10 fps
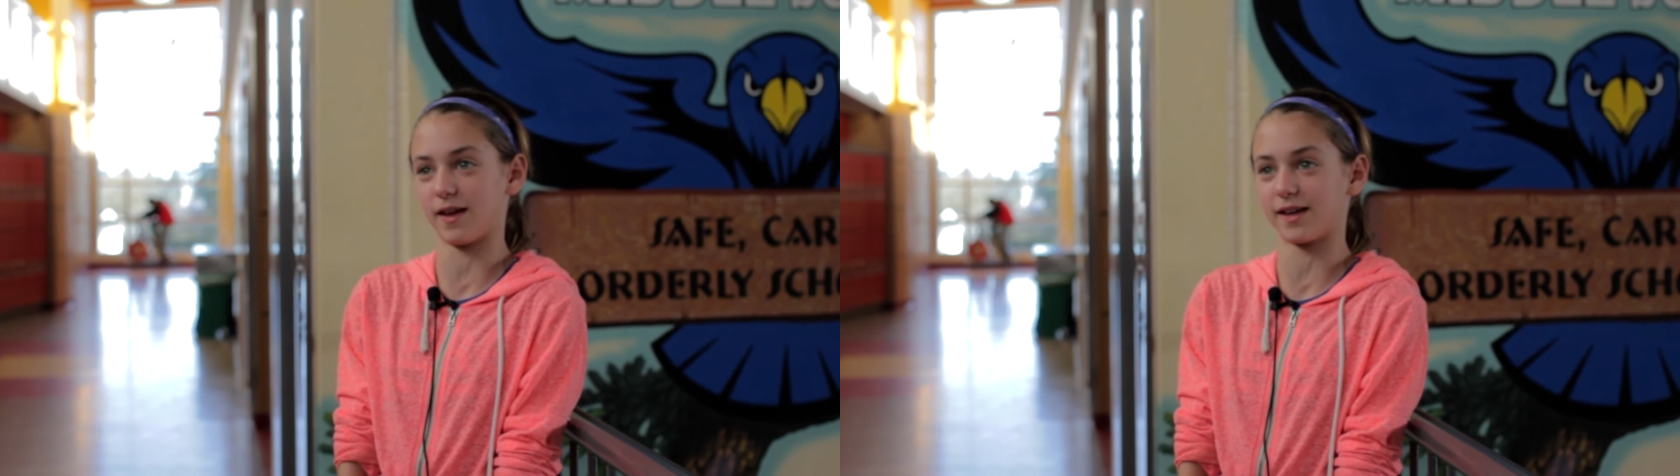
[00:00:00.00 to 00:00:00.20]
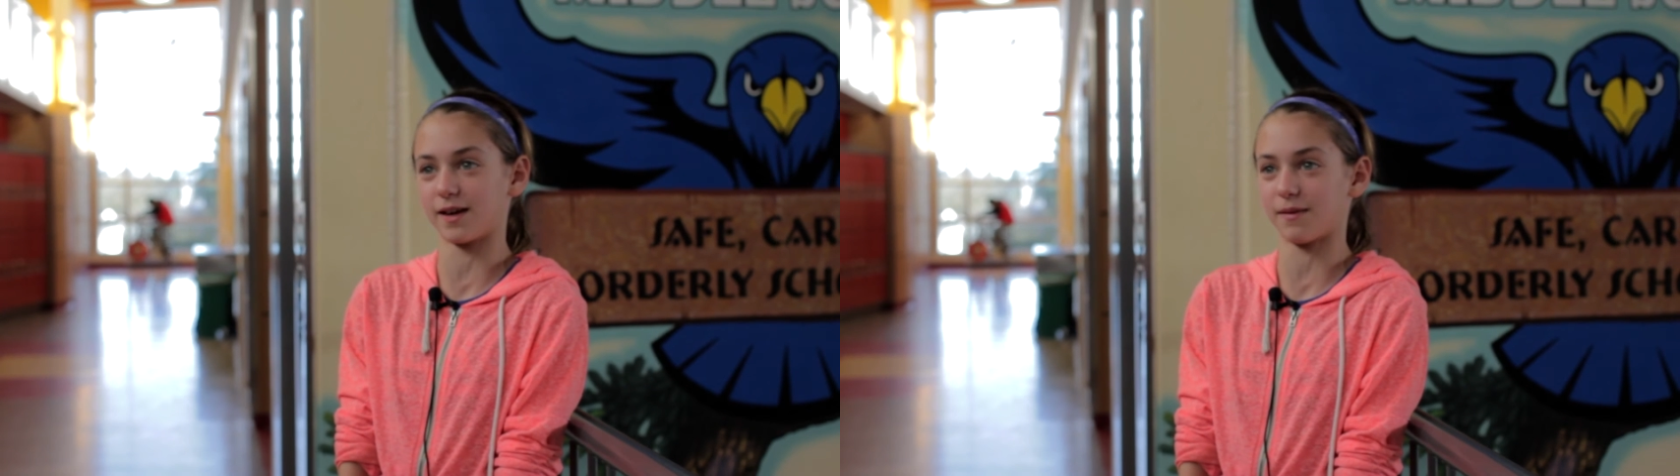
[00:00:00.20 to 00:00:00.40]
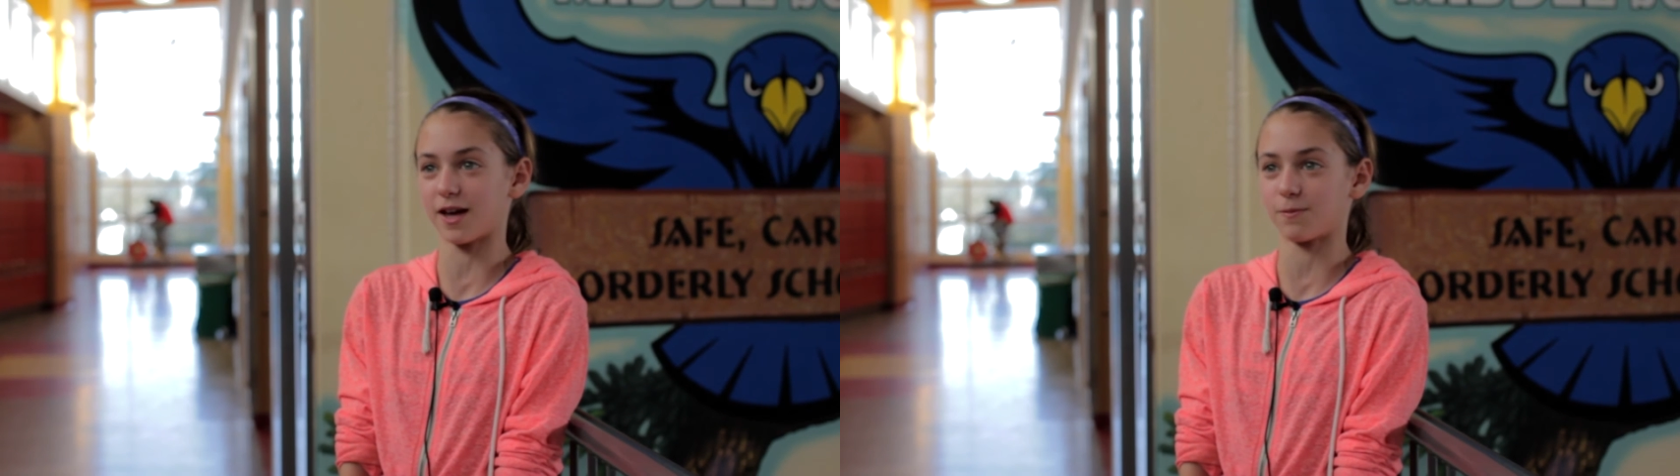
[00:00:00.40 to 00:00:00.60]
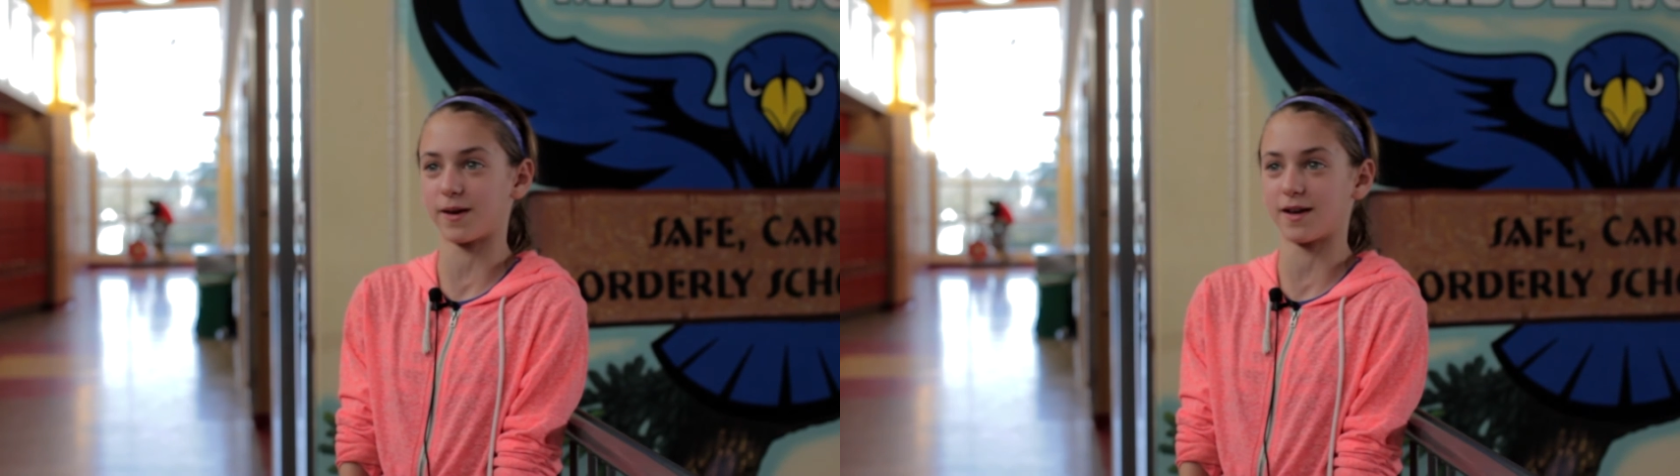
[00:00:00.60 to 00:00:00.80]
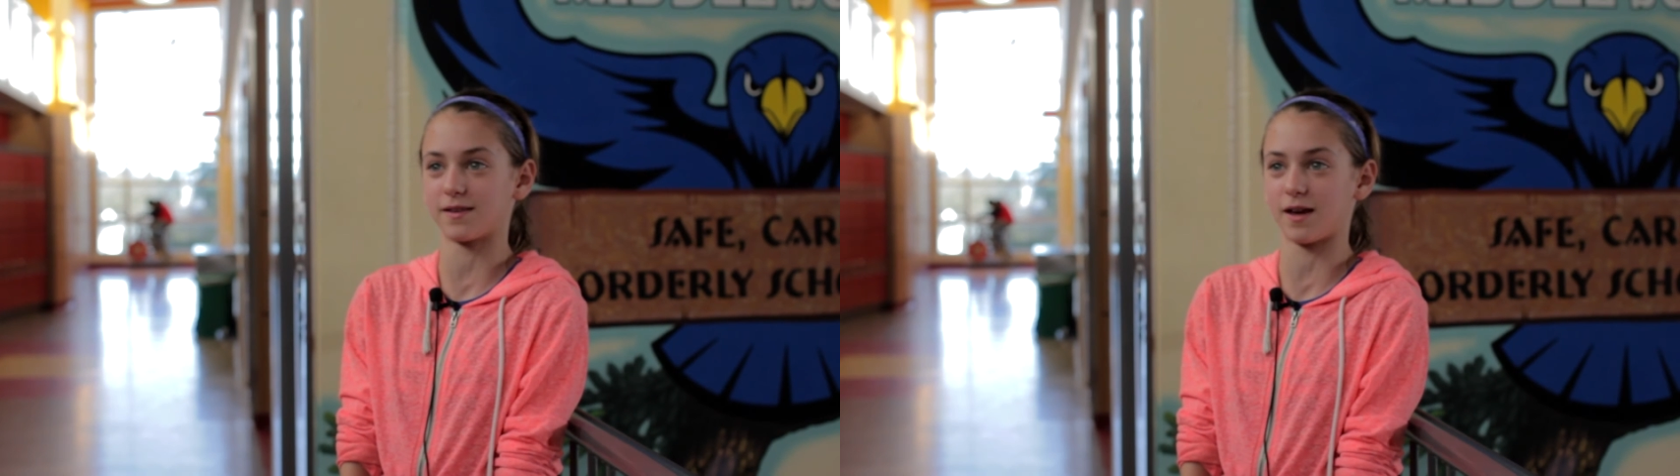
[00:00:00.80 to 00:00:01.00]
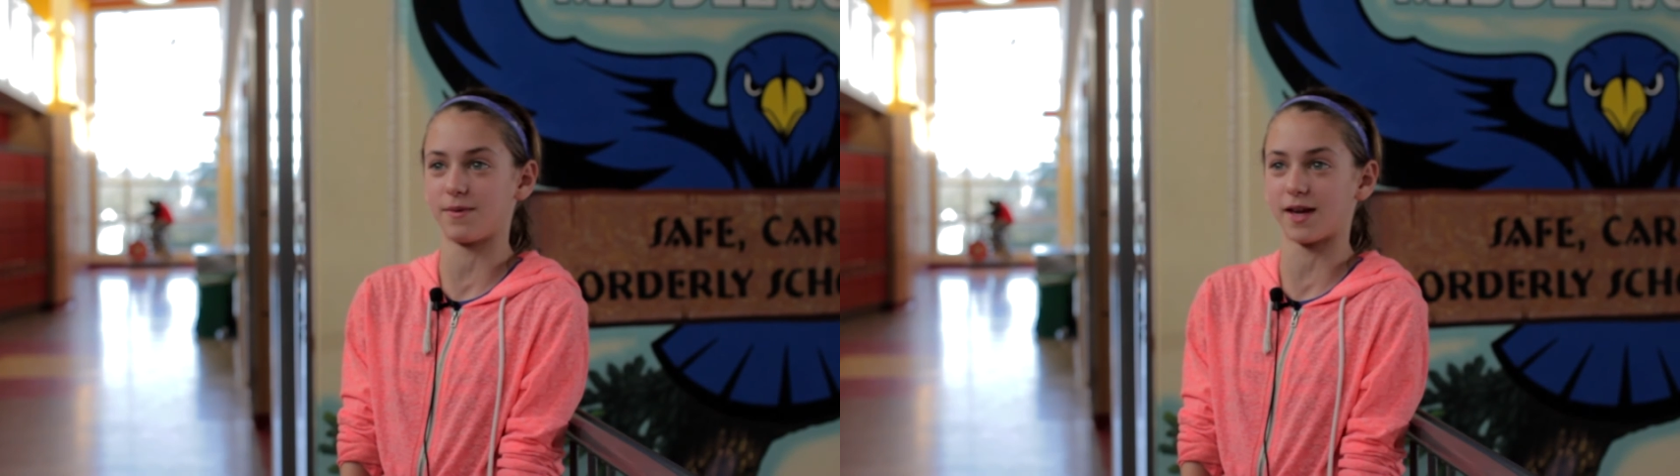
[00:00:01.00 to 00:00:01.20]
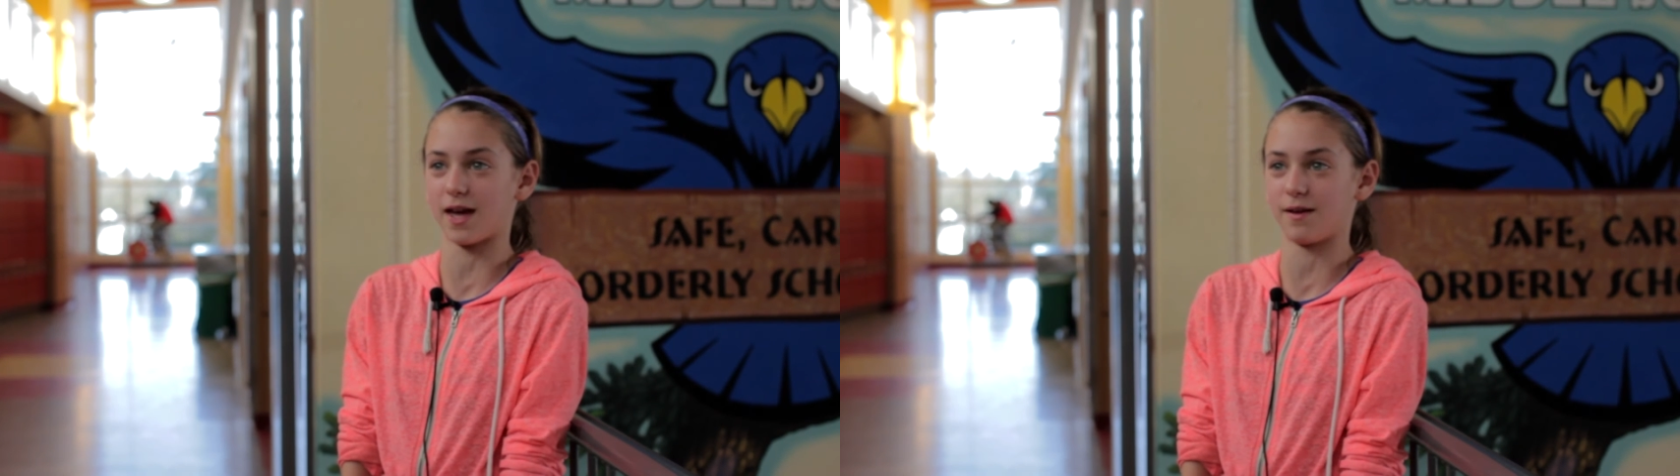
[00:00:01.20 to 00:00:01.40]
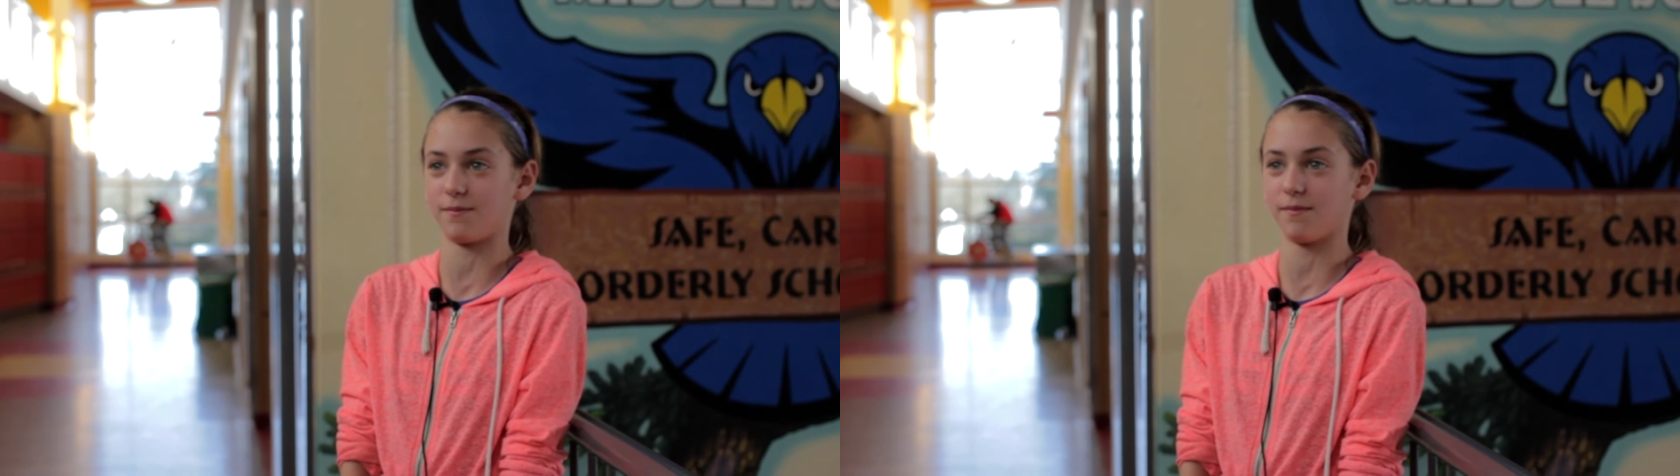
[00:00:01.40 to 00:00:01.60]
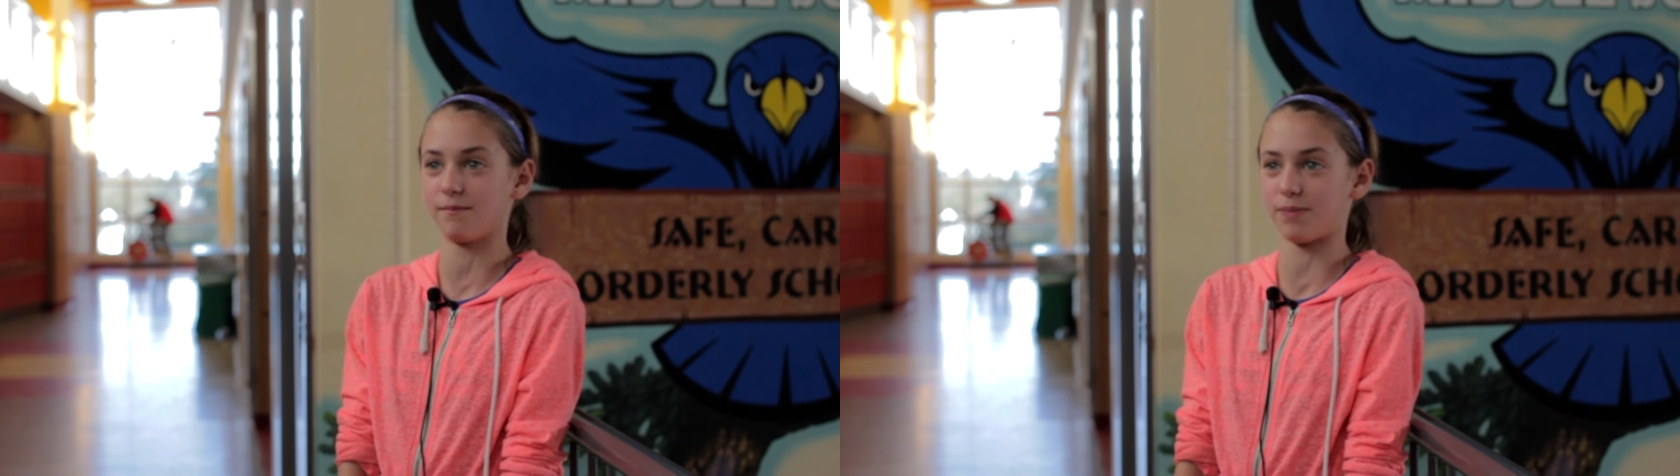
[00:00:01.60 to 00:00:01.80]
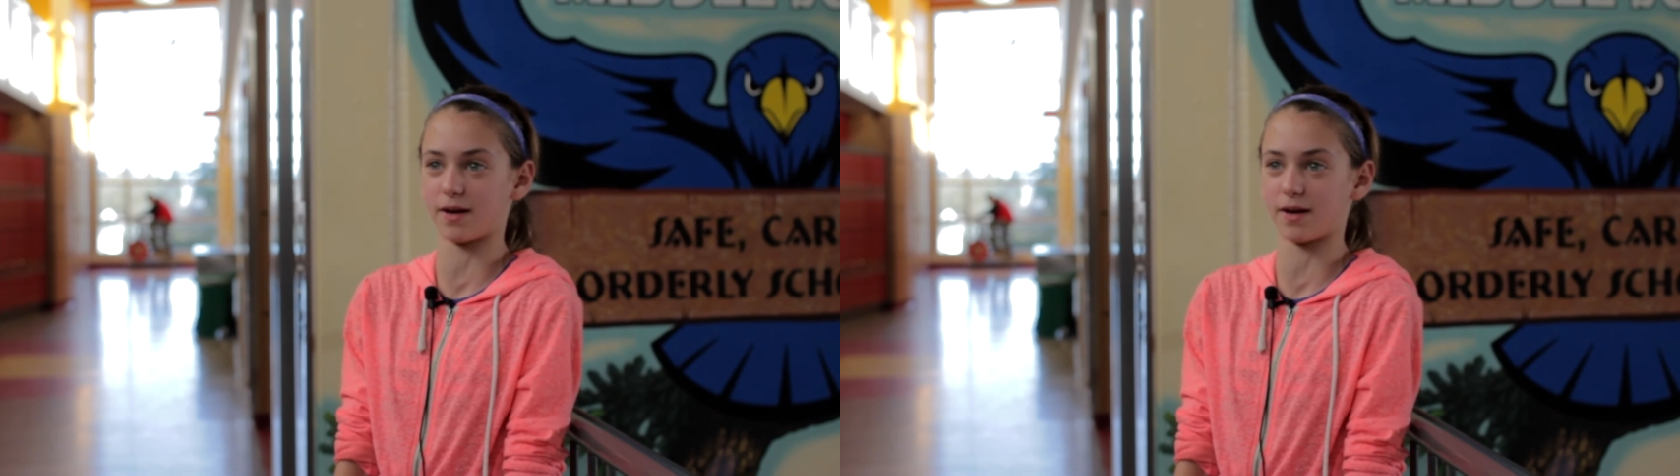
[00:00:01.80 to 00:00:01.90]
liking math because I became